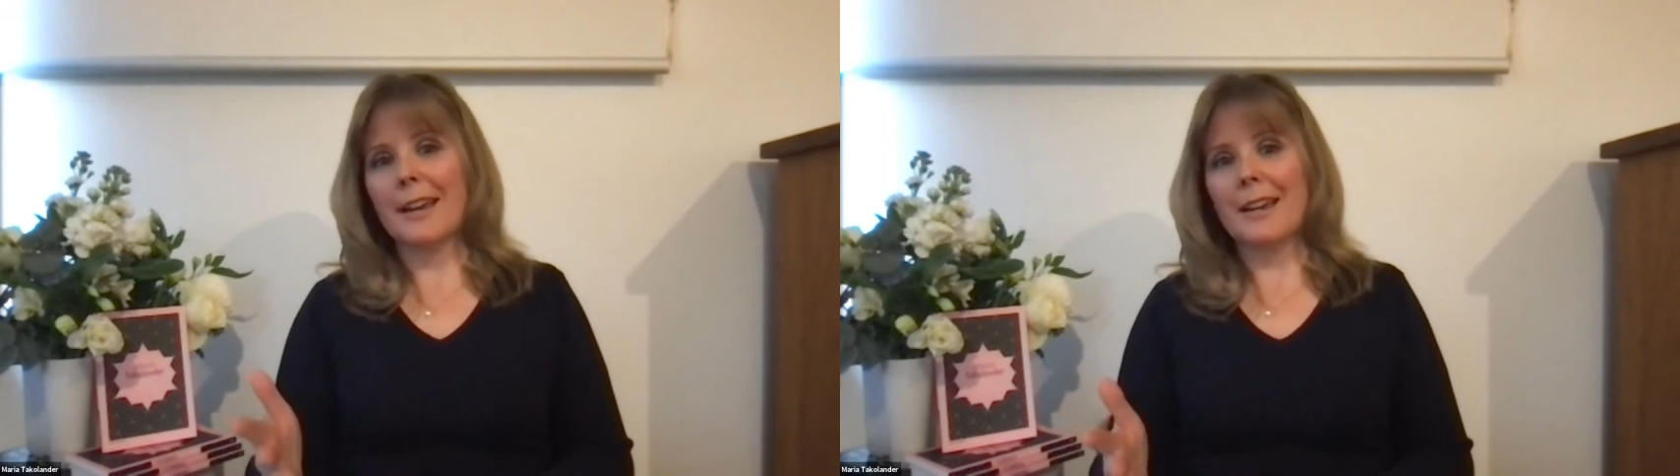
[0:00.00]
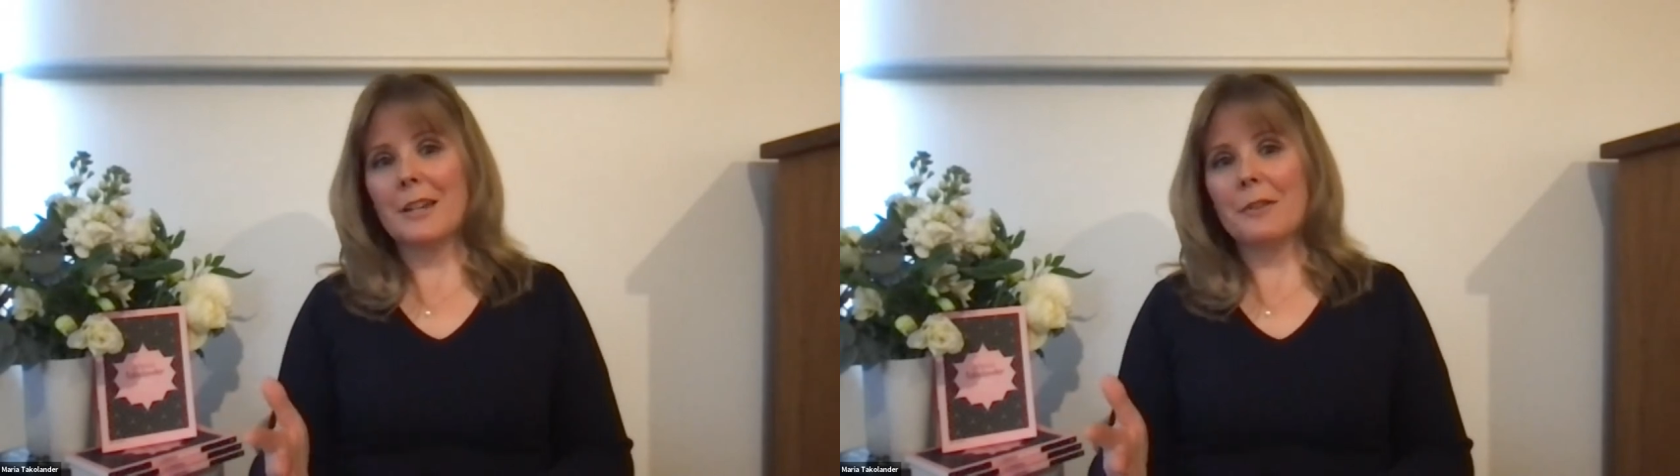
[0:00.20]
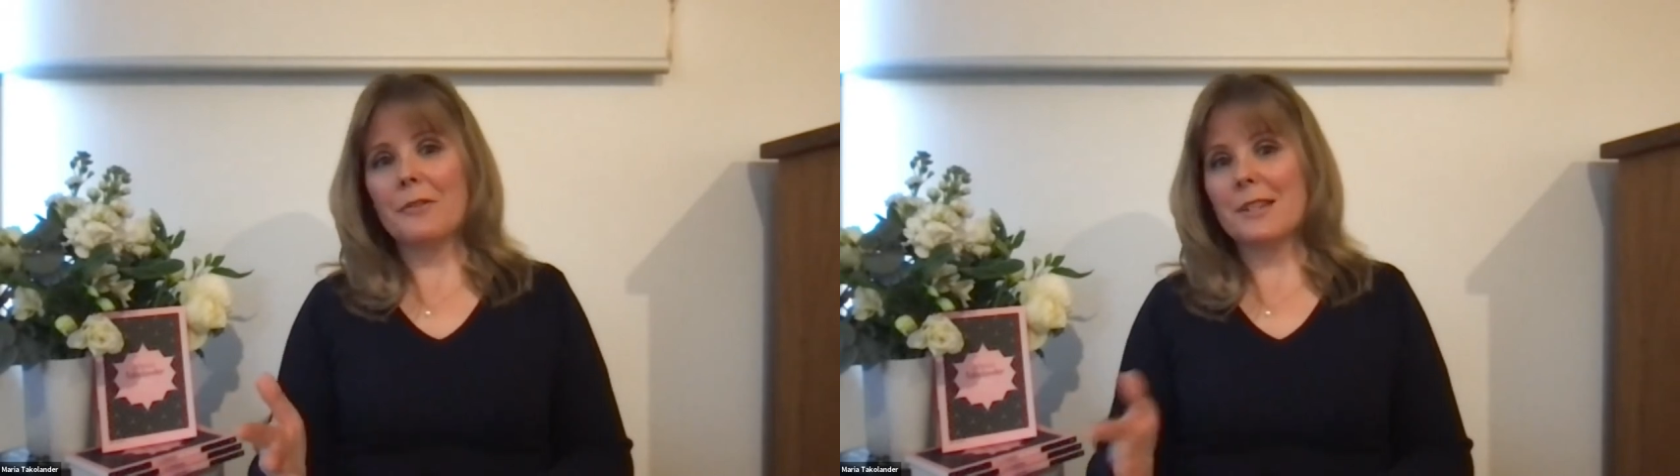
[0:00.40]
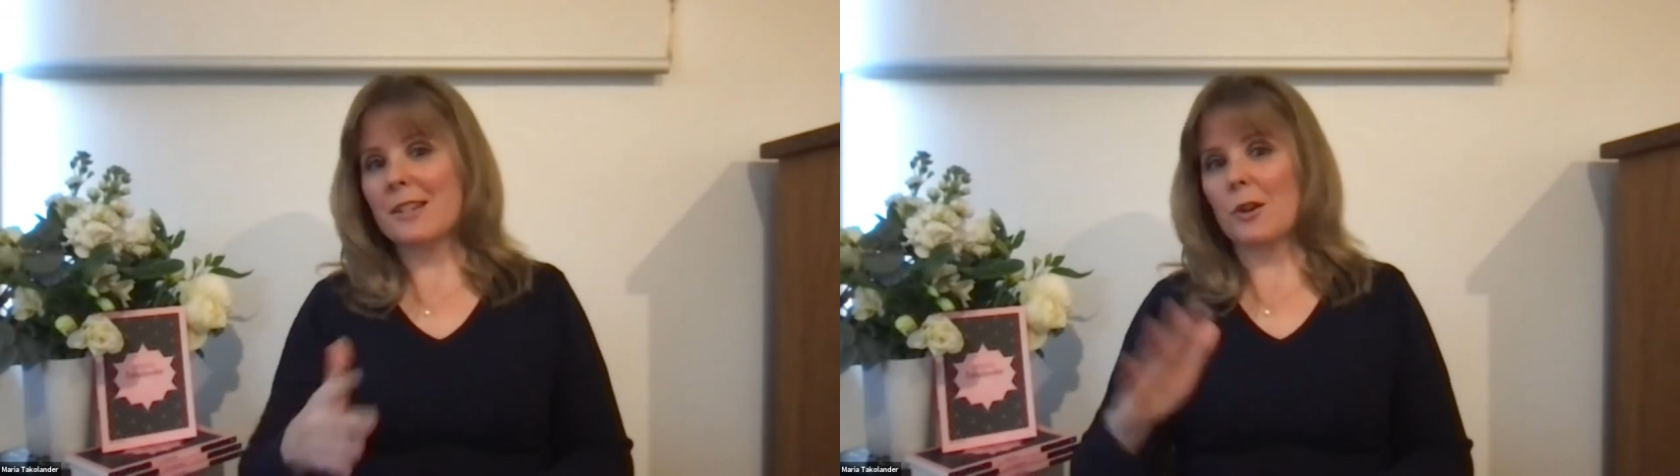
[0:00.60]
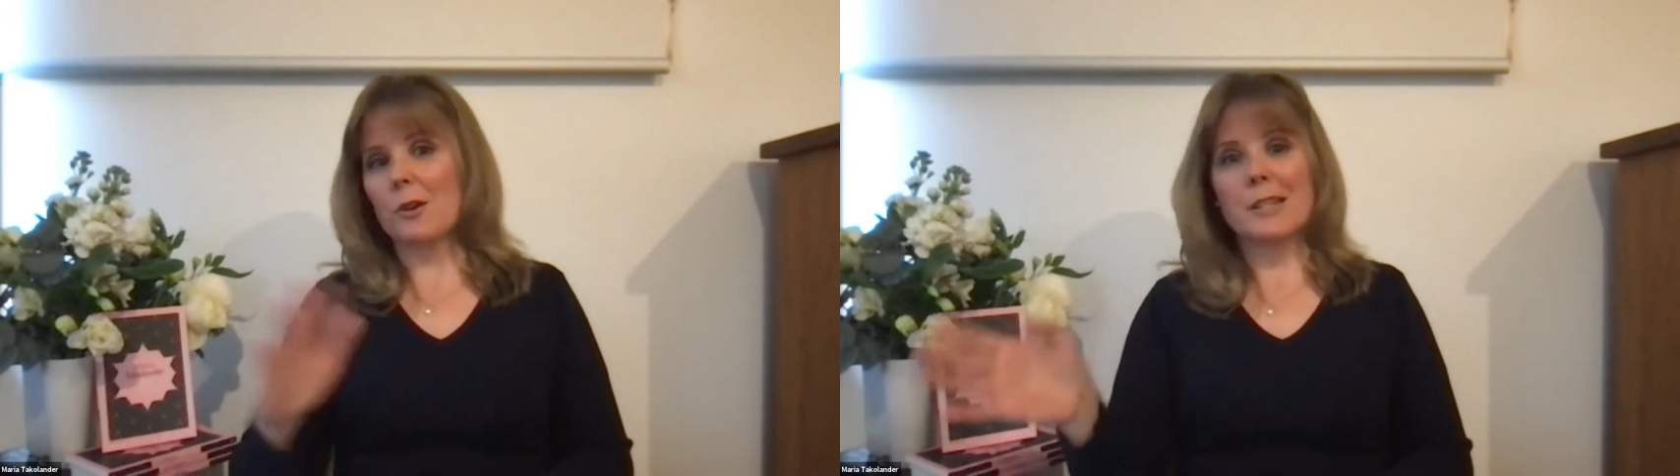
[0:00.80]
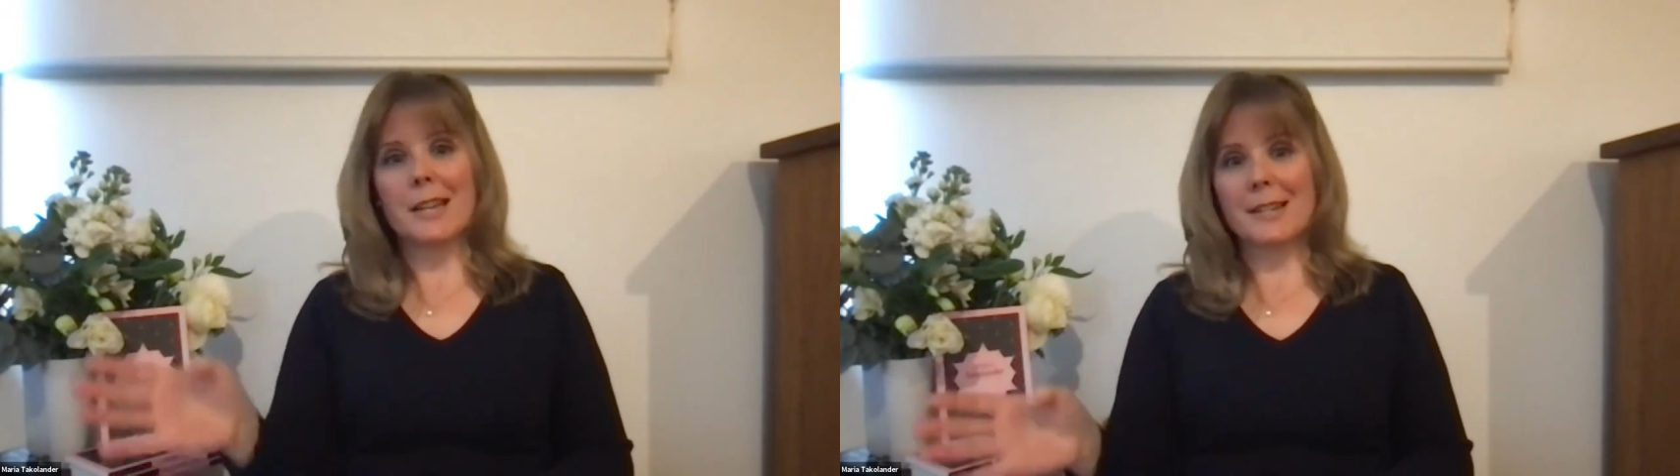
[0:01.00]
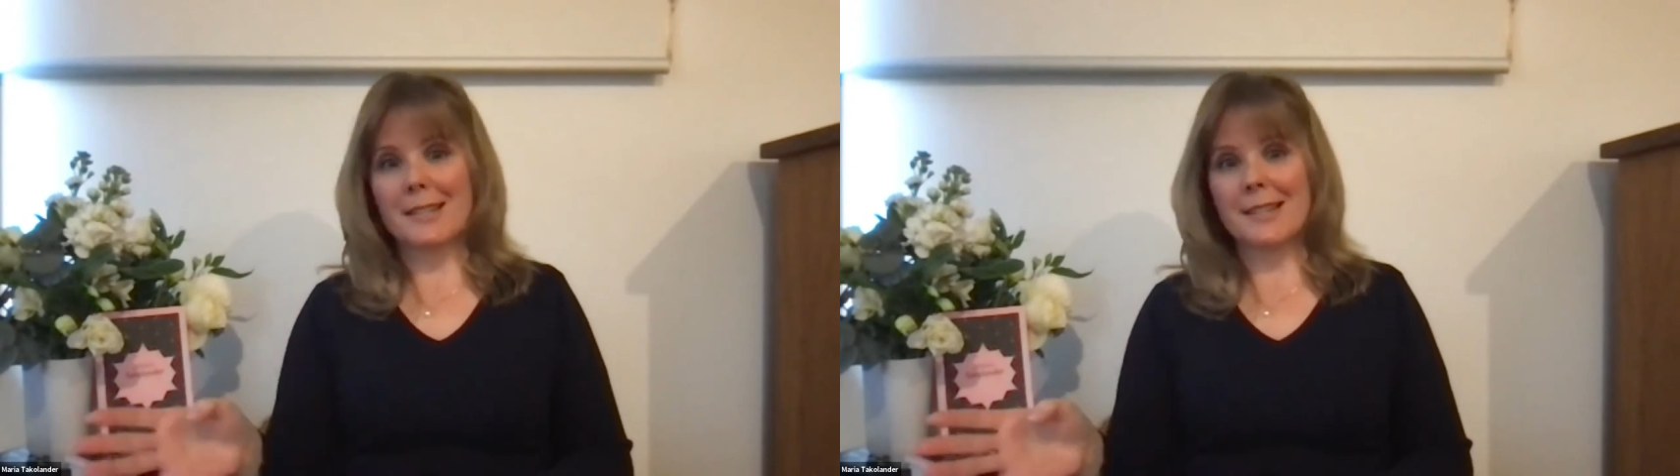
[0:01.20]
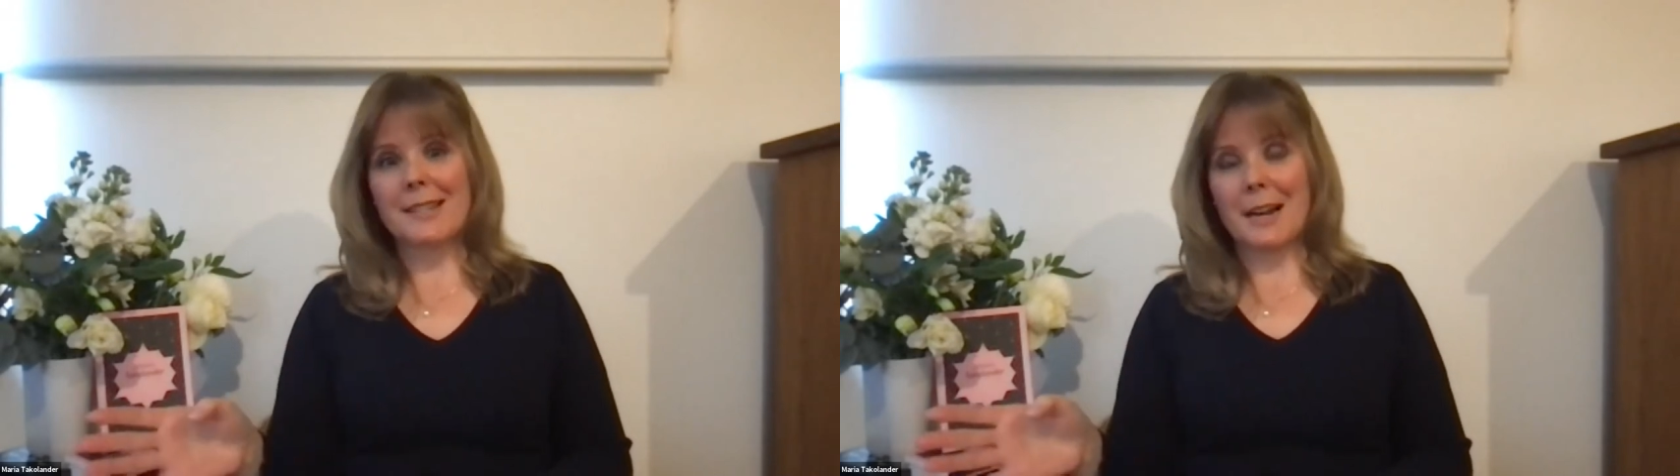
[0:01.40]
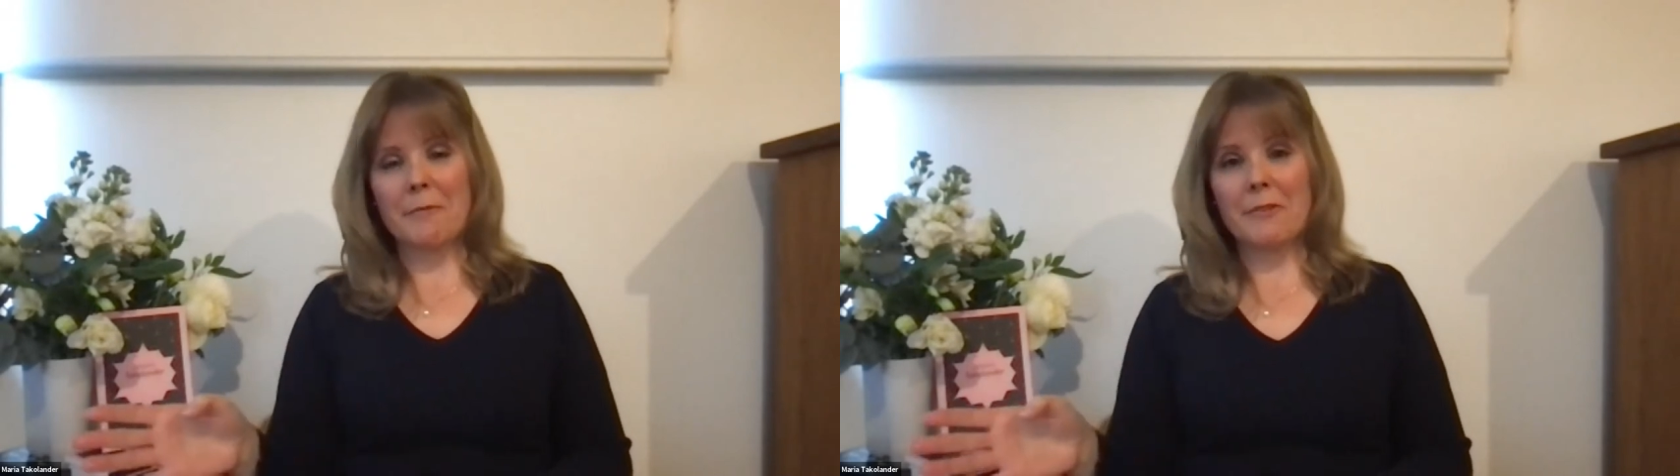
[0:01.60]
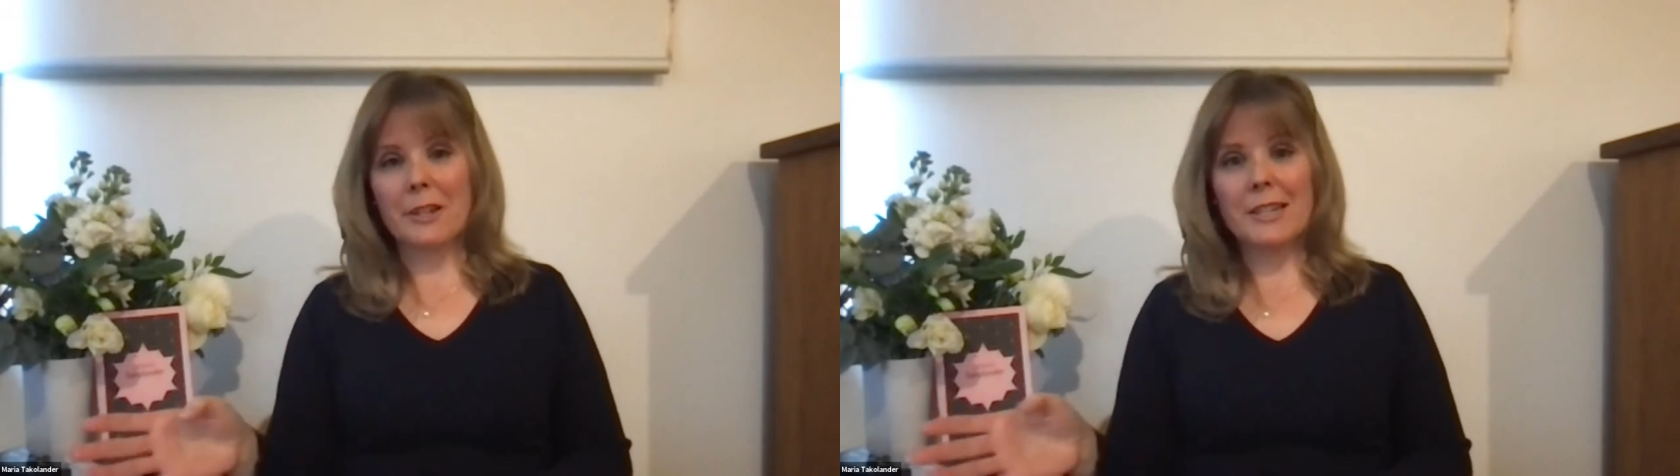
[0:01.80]
any of this context
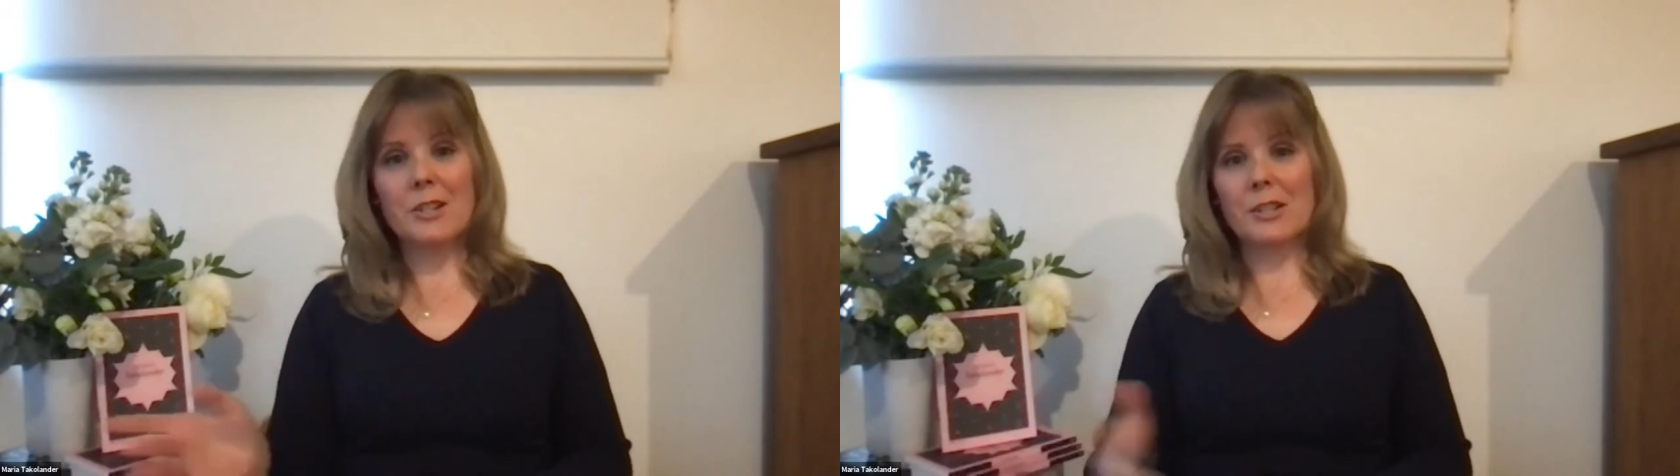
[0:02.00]
discomforting,